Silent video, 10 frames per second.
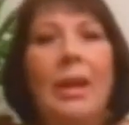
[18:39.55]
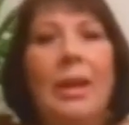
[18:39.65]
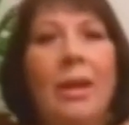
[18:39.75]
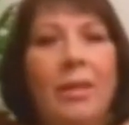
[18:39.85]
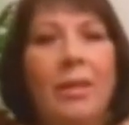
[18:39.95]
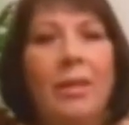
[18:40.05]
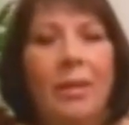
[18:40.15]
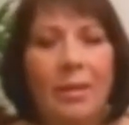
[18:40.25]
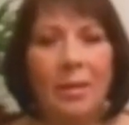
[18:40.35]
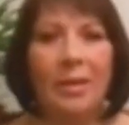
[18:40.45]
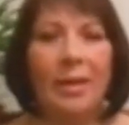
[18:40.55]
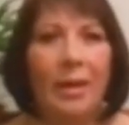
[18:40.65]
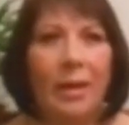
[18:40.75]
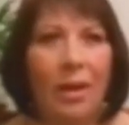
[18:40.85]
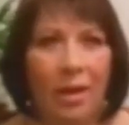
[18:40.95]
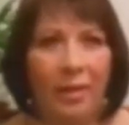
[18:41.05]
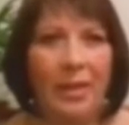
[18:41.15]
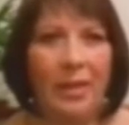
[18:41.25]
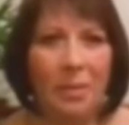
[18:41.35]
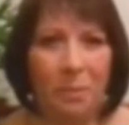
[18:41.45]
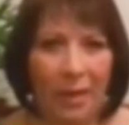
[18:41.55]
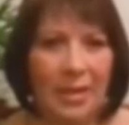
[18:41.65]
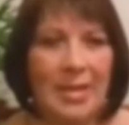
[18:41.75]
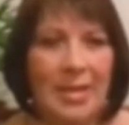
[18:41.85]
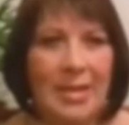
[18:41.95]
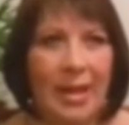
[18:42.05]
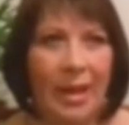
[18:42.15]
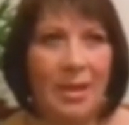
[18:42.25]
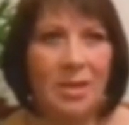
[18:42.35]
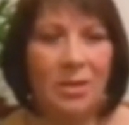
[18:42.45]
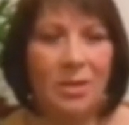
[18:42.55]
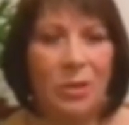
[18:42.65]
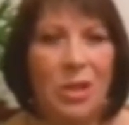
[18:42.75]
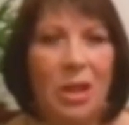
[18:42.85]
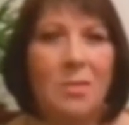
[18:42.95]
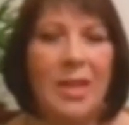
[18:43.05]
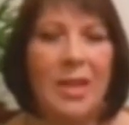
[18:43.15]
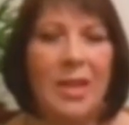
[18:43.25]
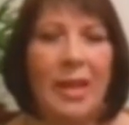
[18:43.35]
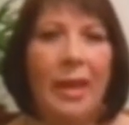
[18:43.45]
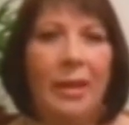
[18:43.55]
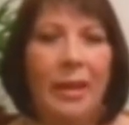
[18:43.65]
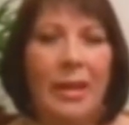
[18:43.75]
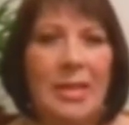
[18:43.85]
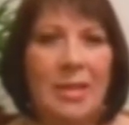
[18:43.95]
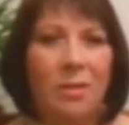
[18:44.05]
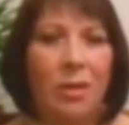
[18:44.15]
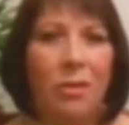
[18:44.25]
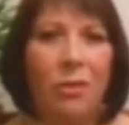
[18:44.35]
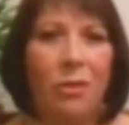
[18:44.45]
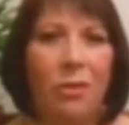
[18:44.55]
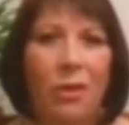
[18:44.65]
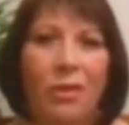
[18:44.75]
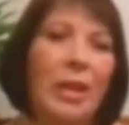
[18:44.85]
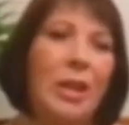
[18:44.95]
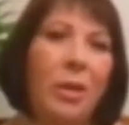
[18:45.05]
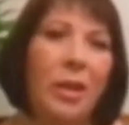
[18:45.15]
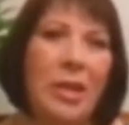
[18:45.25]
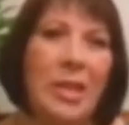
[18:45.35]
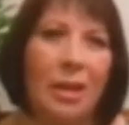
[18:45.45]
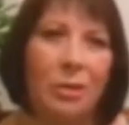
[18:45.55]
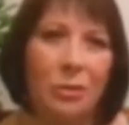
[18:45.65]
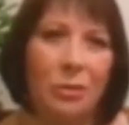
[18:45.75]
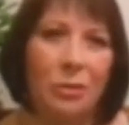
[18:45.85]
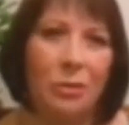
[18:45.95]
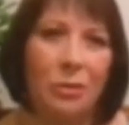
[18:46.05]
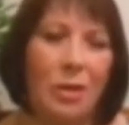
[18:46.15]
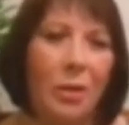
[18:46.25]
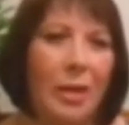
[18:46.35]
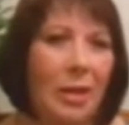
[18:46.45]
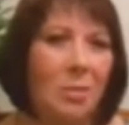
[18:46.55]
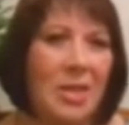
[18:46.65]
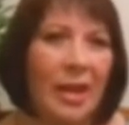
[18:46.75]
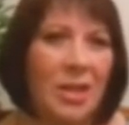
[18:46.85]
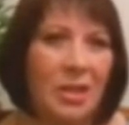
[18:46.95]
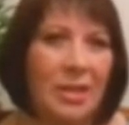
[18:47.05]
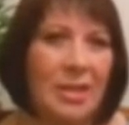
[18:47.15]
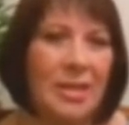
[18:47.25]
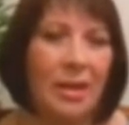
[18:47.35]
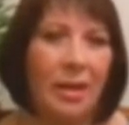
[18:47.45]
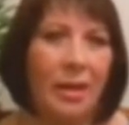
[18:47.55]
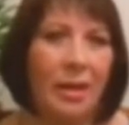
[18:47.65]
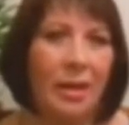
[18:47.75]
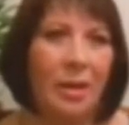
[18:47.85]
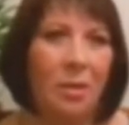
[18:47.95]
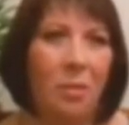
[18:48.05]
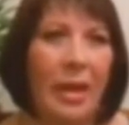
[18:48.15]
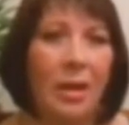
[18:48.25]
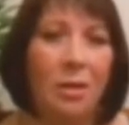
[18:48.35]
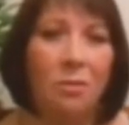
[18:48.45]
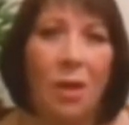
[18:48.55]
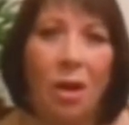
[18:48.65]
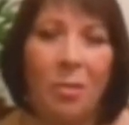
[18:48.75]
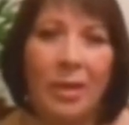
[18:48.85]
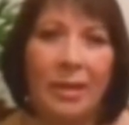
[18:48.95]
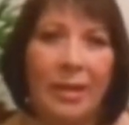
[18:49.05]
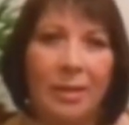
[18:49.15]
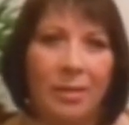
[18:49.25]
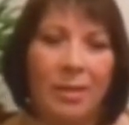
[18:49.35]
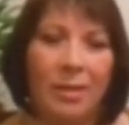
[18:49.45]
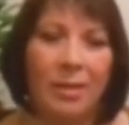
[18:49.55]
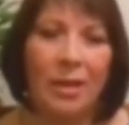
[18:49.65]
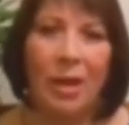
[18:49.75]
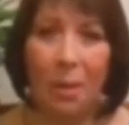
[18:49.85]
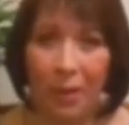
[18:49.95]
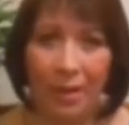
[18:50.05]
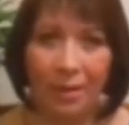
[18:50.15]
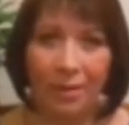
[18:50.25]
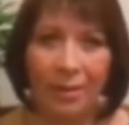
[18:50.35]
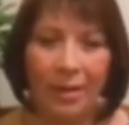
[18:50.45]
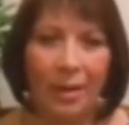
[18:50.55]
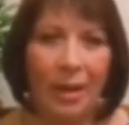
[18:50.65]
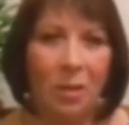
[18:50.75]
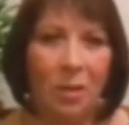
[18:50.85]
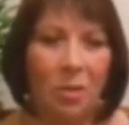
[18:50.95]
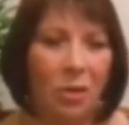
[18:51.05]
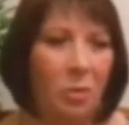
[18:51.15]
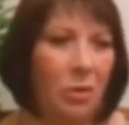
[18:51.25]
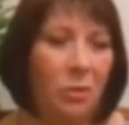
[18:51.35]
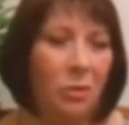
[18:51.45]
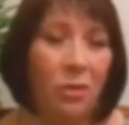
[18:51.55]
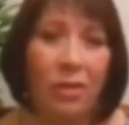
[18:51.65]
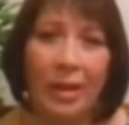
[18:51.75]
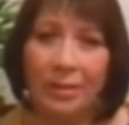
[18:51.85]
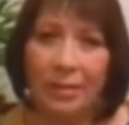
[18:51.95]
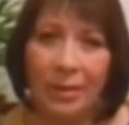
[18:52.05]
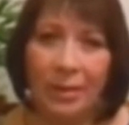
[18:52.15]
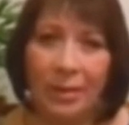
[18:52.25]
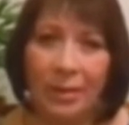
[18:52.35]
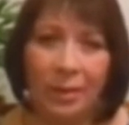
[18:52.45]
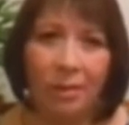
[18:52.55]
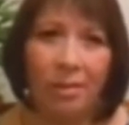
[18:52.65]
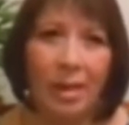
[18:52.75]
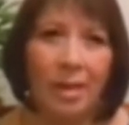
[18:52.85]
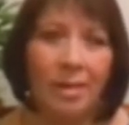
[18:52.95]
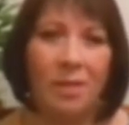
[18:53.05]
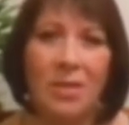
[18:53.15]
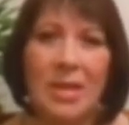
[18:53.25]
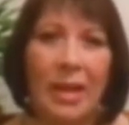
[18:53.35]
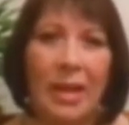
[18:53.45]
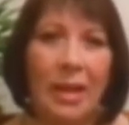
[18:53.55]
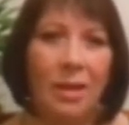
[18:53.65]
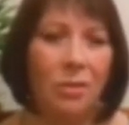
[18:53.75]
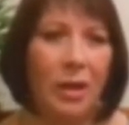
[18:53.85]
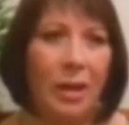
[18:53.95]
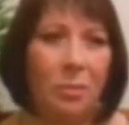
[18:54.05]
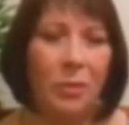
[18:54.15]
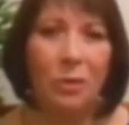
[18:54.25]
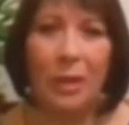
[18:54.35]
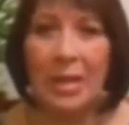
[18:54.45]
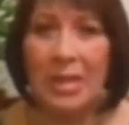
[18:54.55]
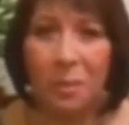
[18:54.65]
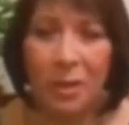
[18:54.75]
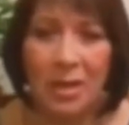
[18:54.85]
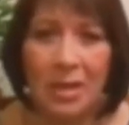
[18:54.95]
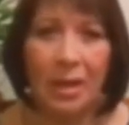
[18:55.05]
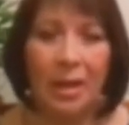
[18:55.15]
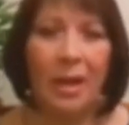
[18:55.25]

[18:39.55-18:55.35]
Yeah, I think the, I think the balance and good times ahead is is firstly knowing yourself, knowing your limitations, being in an environment that that you're happy in. Um, I've got a beautiful son who's uh, seventeen. I've got a beautiful husband.